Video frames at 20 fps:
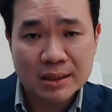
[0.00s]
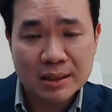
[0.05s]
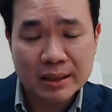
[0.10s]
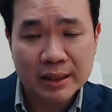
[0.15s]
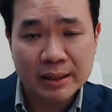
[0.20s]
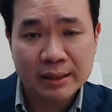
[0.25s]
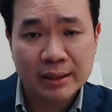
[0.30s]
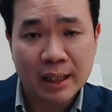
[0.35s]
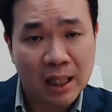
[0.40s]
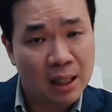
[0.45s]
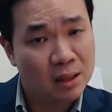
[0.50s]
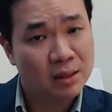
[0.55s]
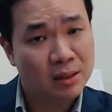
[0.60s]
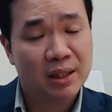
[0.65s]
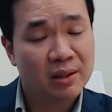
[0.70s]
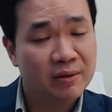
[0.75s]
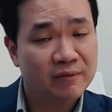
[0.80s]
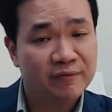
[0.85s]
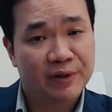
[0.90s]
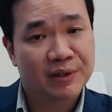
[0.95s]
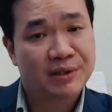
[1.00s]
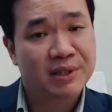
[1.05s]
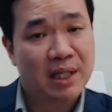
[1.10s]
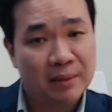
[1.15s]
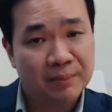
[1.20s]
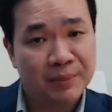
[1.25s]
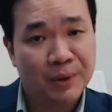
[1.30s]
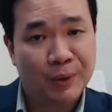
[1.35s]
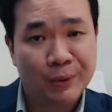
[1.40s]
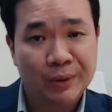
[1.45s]
in Hong Kong, for
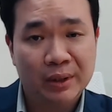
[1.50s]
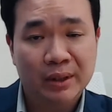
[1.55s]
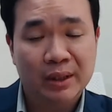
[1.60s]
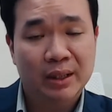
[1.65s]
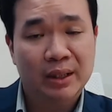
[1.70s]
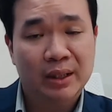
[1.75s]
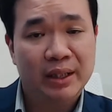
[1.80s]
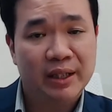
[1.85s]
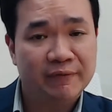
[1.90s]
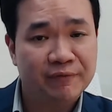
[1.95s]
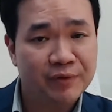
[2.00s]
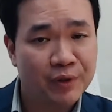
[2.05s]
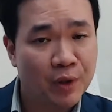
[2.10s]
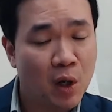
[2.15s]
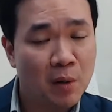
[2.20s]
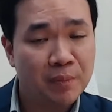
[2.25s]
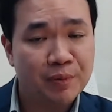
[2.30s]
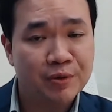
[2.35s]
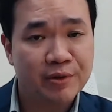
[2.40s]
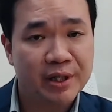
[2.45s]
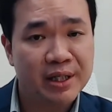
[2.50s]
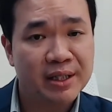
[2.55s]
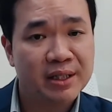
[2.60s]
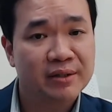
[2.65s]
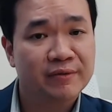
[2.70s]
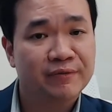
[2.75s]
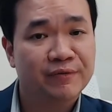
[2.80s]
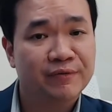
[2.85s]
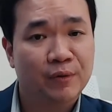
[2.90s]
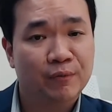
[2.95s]
example, if the
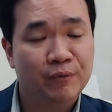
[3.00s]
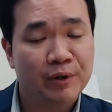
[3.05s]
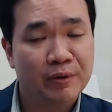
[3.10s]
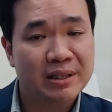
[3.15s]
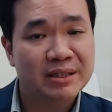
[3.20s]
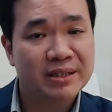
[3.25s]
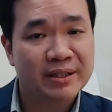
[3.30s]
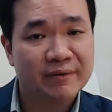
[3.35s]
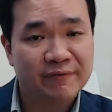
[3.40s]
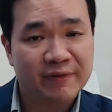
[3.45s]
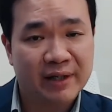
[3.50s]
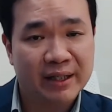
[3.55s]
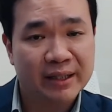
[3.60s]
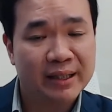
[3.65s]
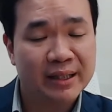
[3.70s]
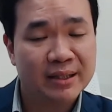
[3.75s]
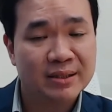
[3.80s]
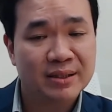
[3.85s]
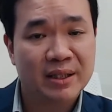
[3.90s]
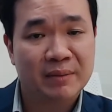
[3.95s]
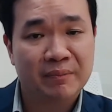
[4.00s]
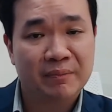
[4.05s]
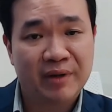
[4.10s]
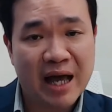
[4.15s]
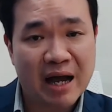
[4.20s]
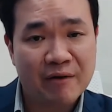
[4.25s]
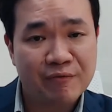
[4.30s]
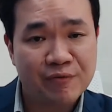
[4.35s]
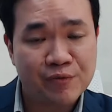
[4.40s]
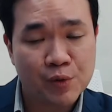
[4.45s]
operator for real estate financing
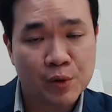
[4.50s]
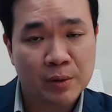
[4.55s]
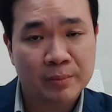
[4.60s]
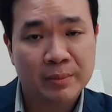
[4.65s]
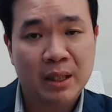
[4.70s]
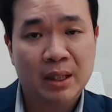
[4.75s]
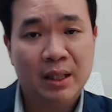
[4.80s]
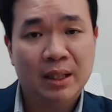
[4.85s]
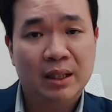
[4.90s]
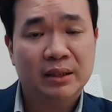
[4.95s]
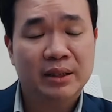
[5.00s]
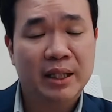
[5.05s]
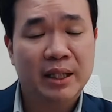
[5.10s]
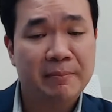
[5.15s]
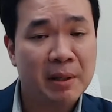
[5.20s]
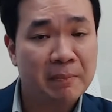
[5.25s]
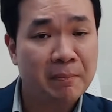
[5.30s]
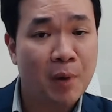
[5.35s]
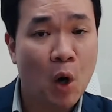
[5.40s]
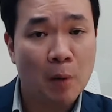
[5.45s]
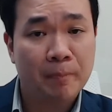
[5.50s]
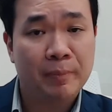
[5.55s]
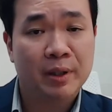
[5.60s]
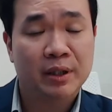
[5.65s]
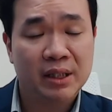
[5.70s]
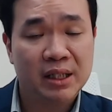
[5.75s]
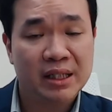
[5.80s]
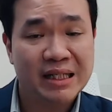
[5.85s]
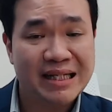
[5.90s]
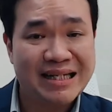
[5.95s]
platform, they may
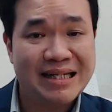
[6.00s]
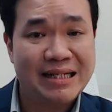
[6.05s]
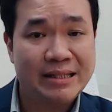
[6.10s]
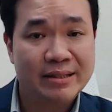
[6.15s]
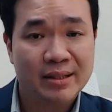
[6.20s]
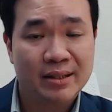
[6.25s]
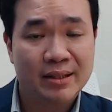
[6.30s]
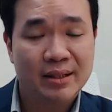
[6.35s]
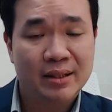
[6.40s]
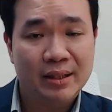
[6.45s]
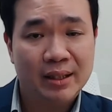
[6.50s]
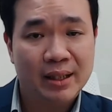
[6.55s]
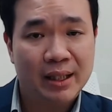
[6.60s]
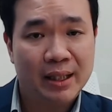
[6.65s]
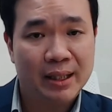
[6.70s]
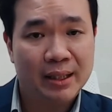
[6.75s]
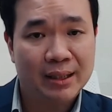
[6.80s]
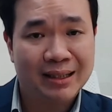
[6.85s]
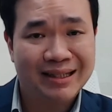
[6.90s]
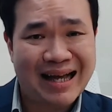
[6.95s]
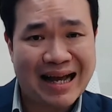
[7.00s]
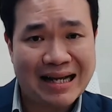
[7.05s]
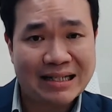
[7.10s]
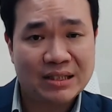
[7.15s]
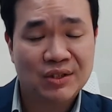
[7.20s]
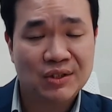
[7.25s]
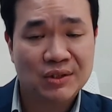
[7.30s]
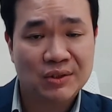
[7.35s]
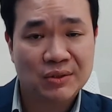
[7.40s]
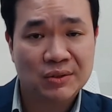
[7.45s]
properly need a
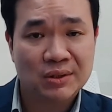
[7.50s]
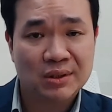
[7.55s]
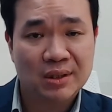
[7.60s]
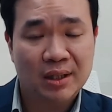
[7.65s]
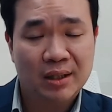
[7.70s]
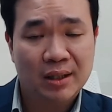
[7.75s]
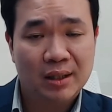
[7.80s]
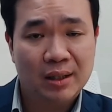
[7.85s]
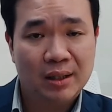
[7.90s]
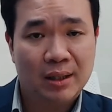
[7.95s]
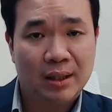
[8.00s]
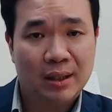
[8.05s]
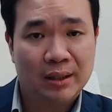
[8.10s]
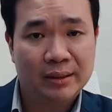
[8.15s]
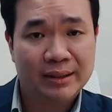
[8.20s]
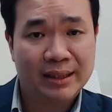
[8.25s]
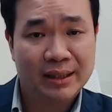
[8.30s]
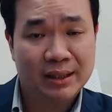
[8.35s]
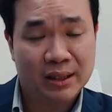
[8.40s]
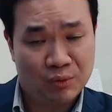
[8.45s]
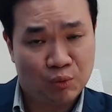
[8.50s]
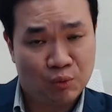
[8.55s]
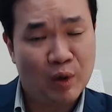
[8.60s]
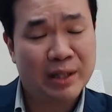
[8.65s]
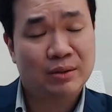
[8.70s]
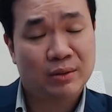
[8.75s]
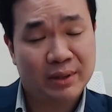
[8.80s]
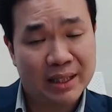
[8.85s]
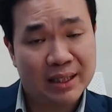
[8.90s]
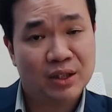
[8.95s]
license uh, that, is
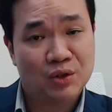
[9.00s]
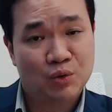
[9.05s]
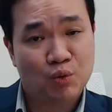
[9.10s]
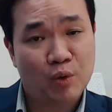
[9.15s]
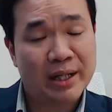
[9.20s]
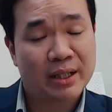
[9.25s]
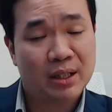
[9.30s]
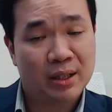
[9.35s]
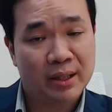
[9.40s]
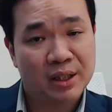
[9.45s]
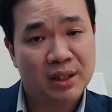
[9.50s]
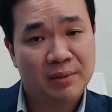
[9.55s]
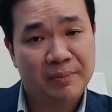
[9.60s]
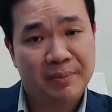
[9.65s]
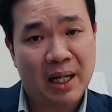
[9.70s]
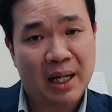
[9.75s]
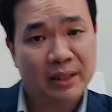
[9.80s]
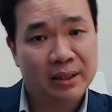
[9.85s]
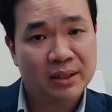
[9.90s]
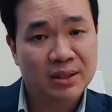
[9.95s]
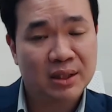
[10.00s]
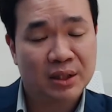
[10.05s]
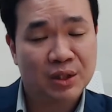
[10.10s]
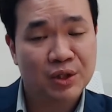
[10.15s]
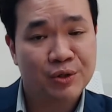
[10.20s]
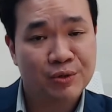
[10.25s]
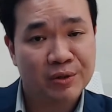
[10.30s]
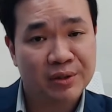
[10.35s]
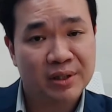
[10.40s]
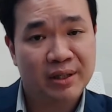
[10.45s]
that is regulated by the
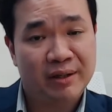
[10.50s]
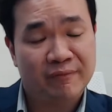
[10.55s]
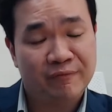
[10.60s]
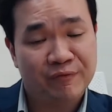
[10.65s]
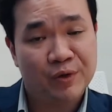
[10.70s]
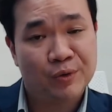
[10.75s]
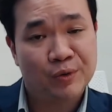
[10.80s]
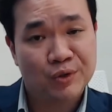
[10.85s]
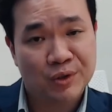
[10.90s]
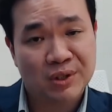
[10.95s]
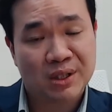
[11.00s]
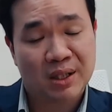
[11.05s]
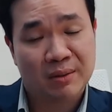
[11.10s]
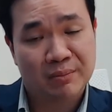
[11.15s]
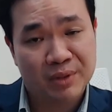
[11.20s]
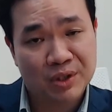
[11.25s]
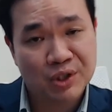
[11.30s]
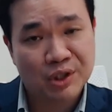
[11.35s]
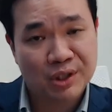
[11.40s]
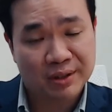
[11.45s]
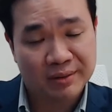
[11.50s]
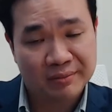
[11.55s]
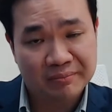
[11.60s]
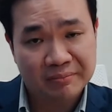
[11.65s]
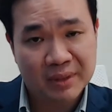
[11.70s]
Security and Futures Commission.